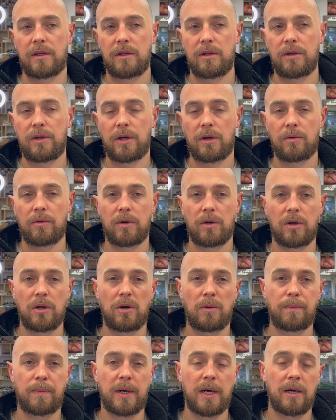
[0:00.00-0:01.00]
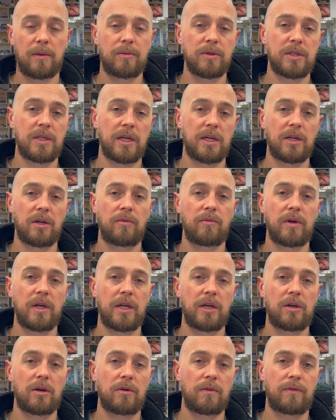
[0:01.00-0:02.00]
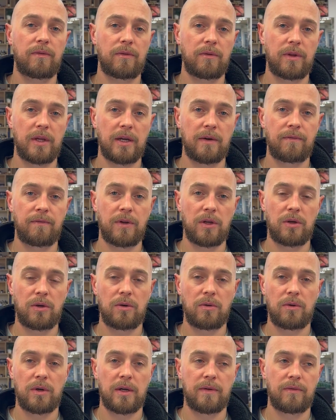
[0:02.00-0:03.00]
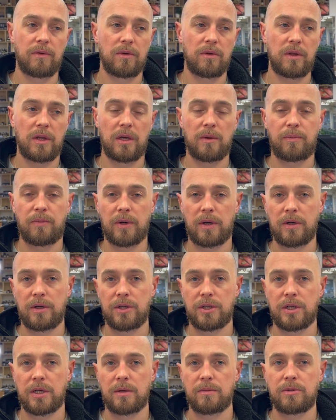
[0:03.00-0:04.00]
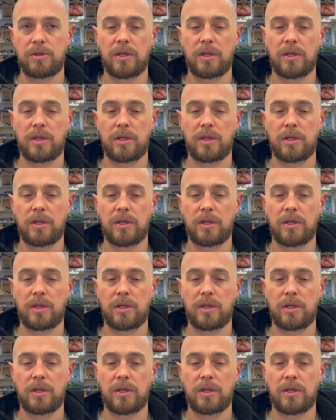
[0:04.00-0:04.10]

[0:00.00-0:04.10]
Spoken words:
you know, a lot of barbers, they don't really go through the MVQ level or the apprenticeship,